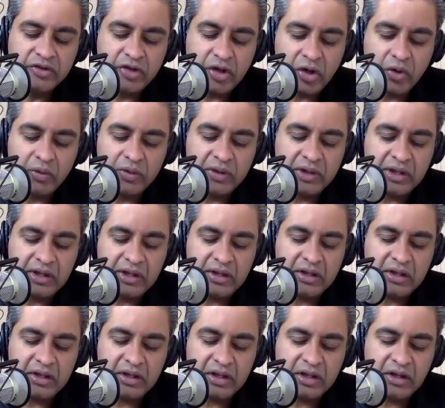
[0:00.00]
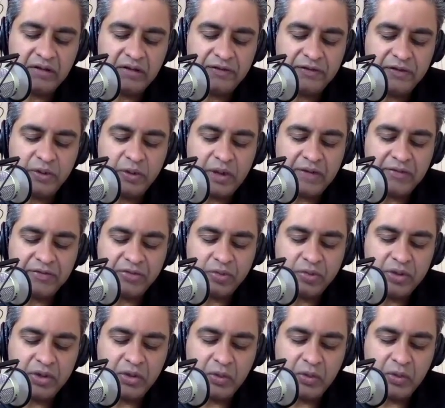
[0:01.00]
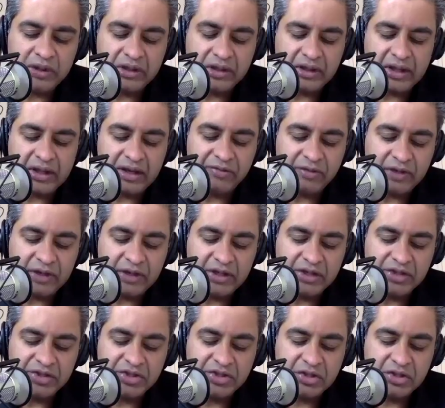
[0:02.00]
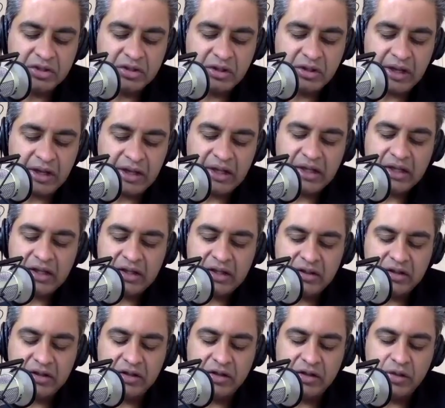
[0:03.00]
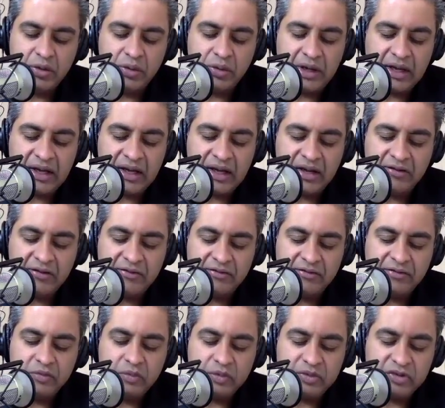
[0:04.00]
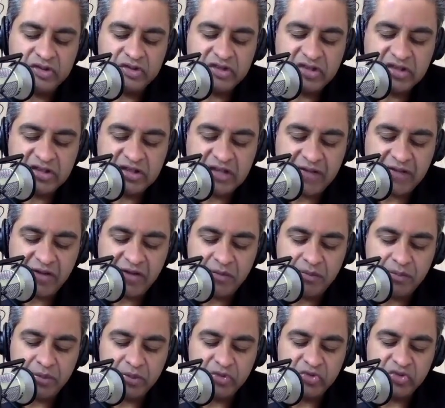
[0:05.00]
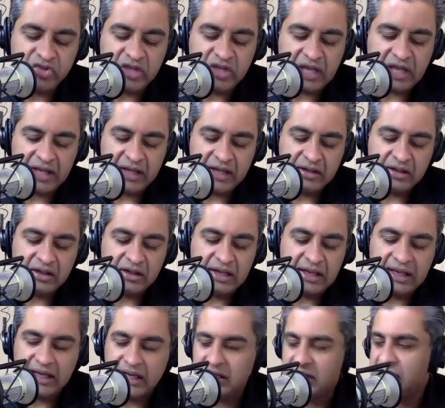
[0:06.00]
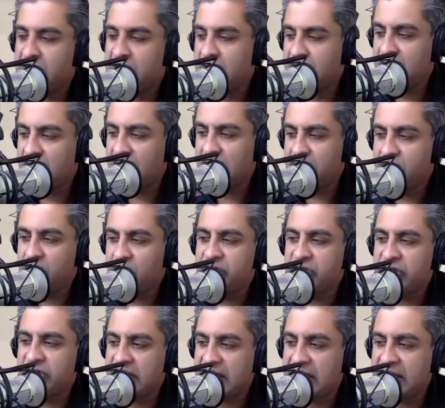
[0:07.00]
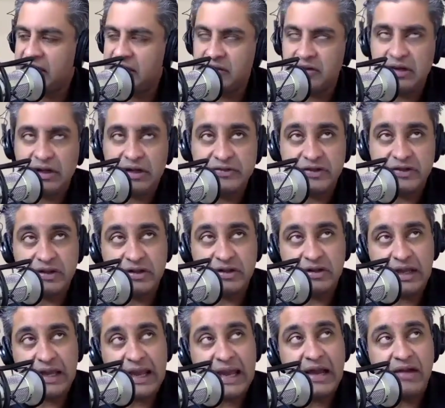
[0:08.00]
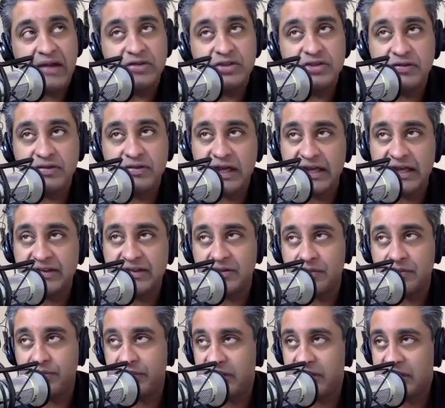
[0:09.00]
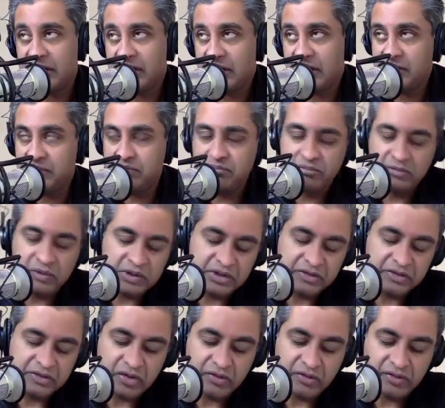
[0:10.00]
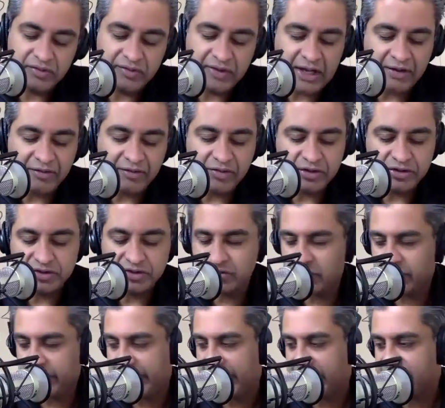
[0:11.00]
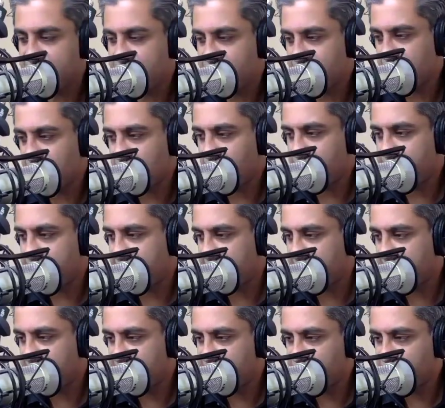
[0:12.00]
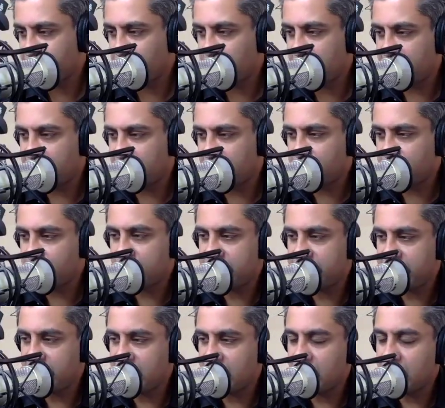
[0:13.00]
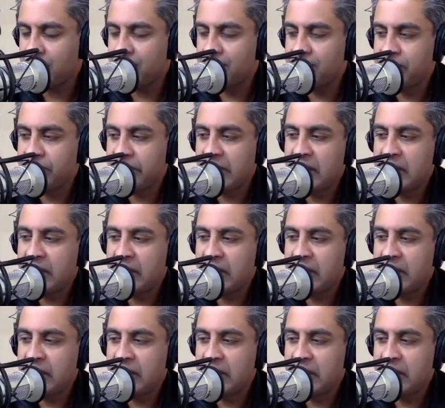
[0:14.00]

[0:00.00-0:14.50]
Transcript: So if you have 3 to 1 leverage and you have 7% gain and I'm using that as an average of the S&P conservative average of the last couple decades or whatever per year,